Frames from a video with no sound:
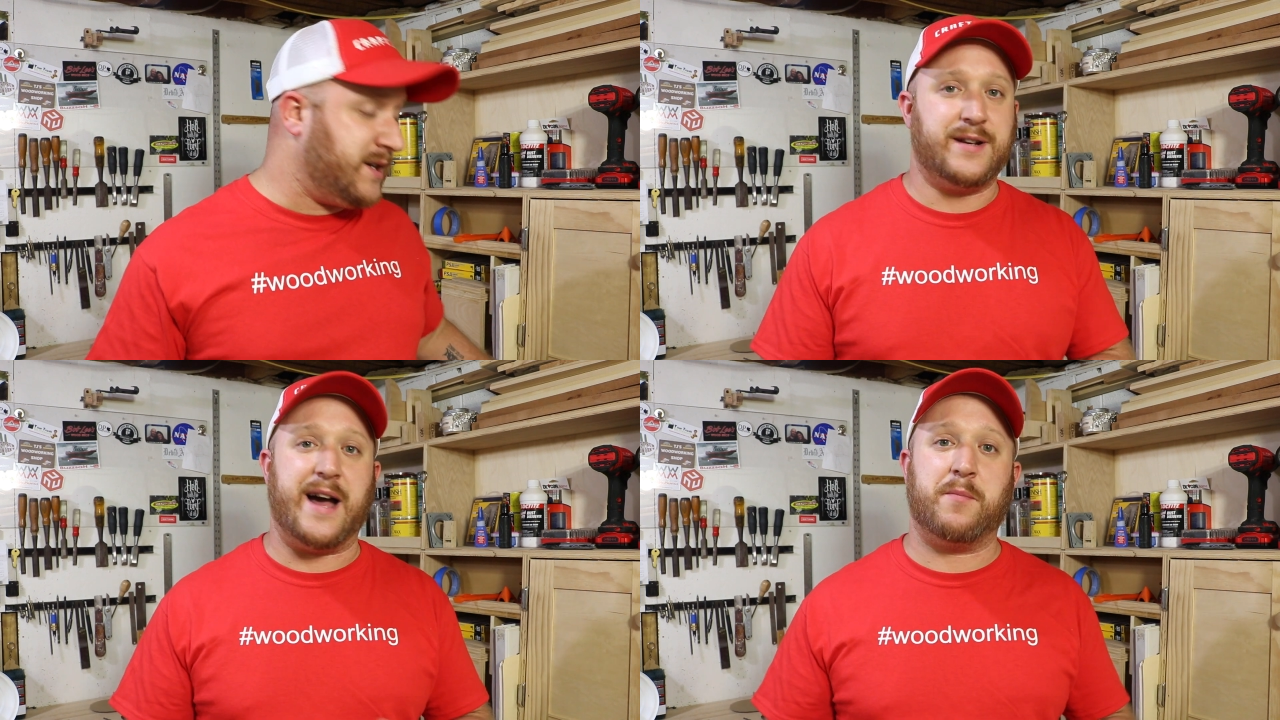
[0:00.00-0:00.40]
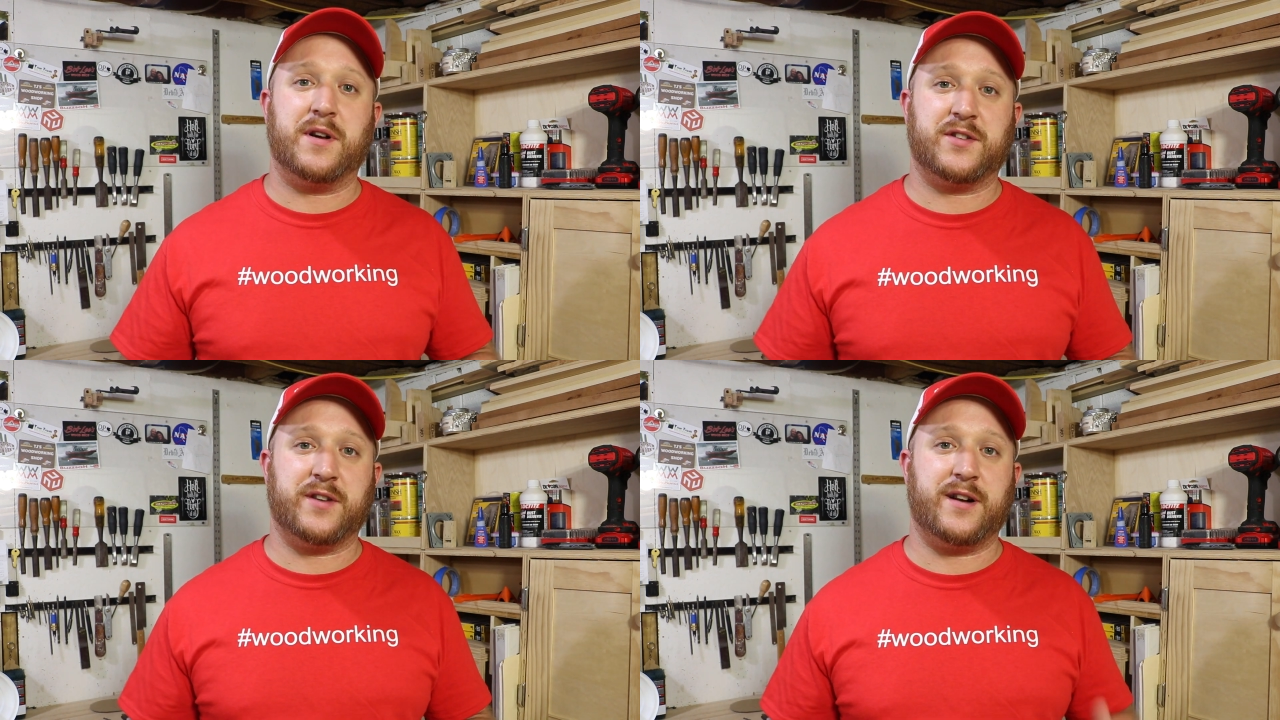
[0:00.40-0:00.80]
Now,
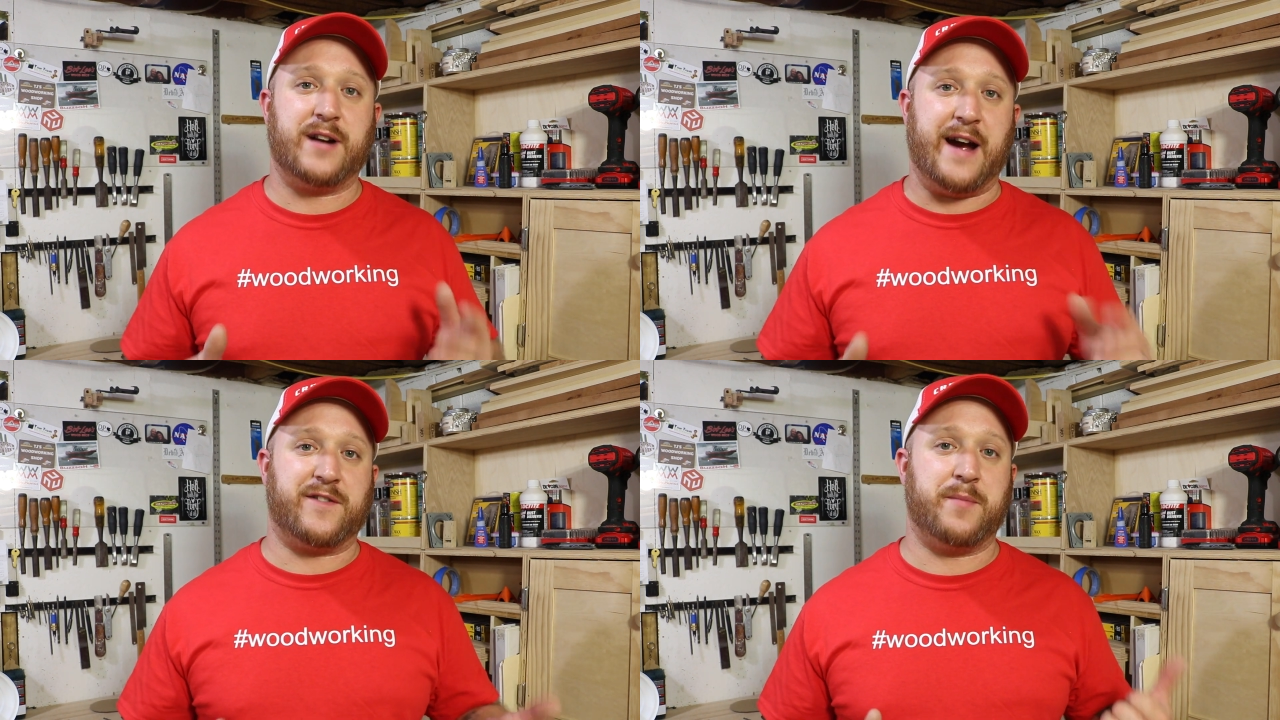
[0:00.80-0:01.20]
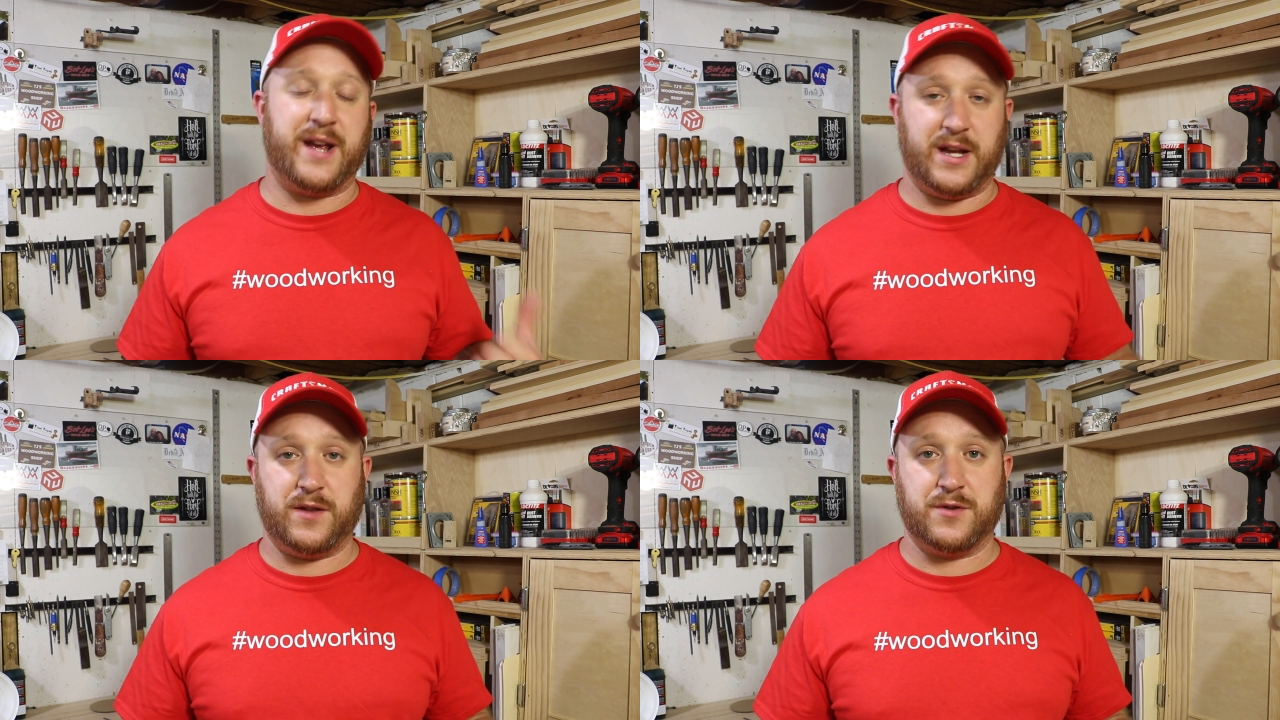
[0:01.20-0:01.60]
months later, after
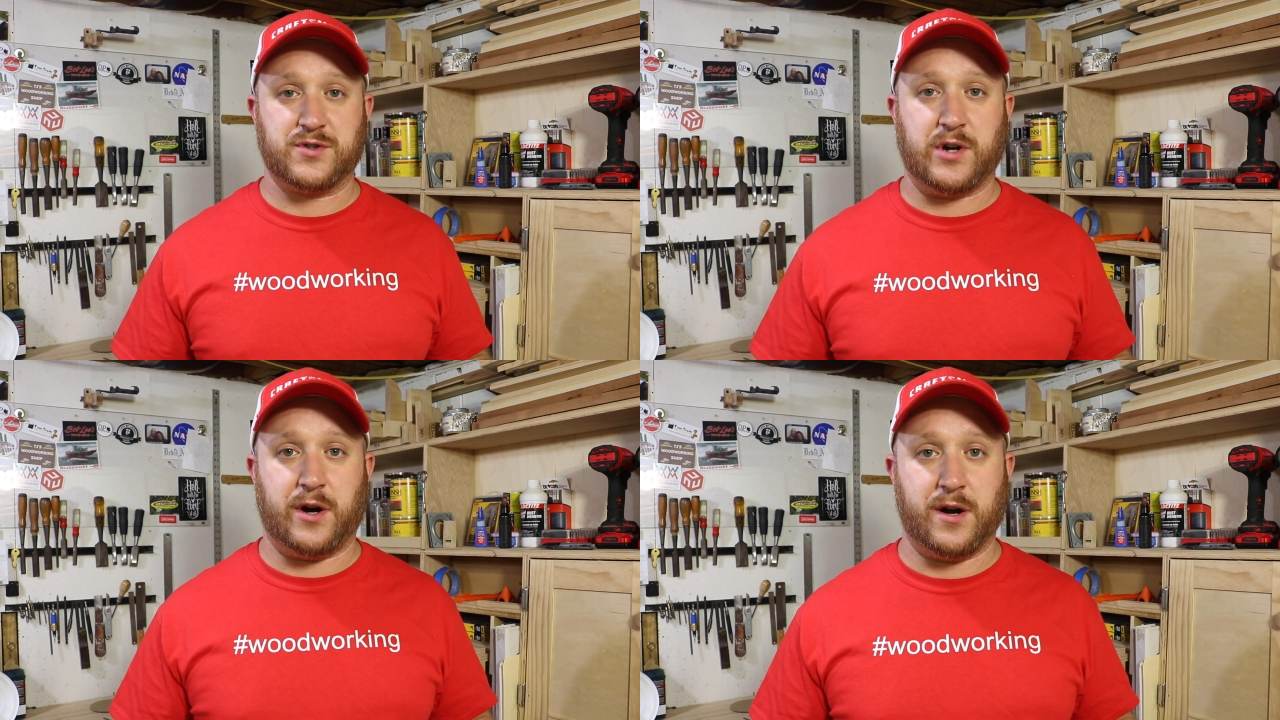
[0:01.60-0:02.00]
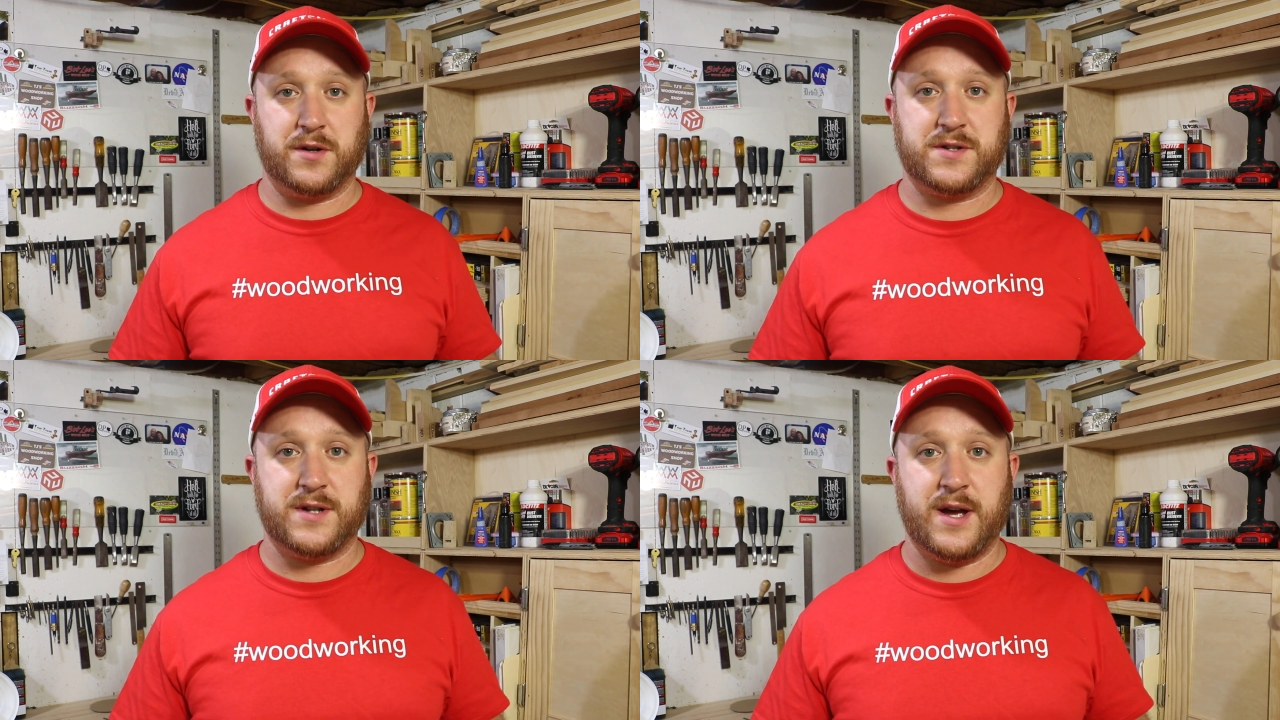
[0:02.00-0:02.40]
making those
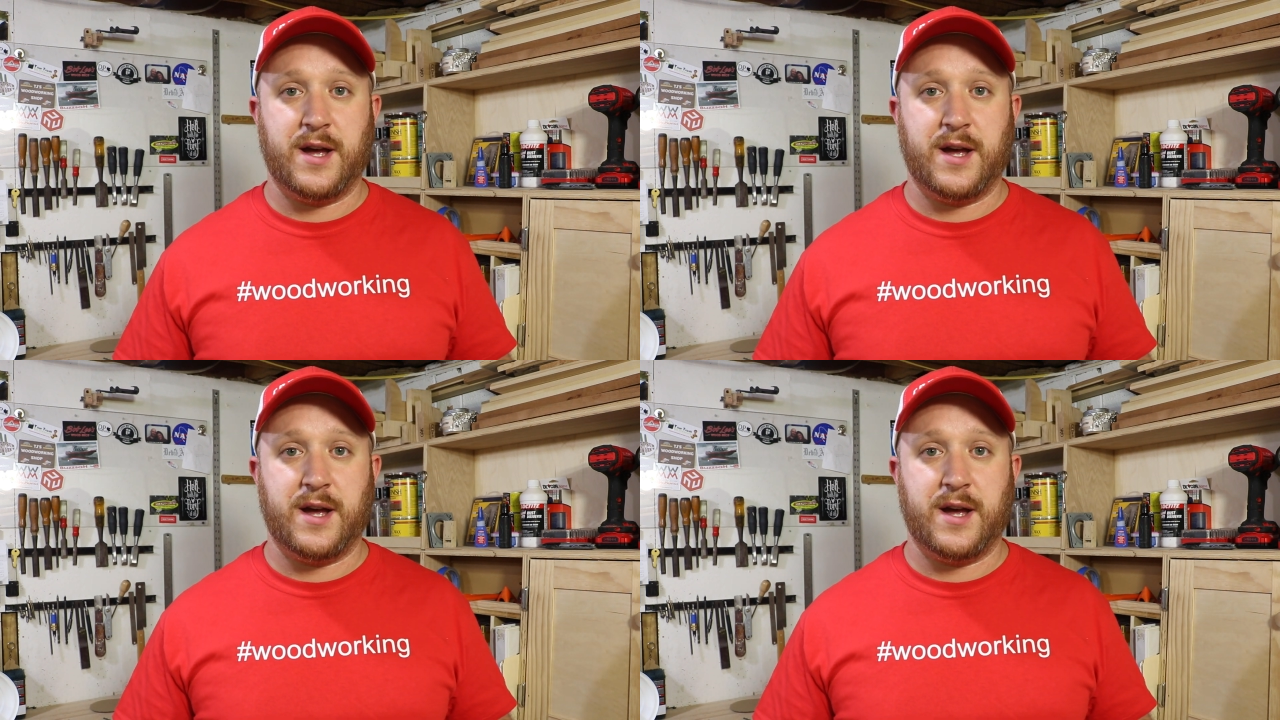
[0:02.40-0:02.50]
cards,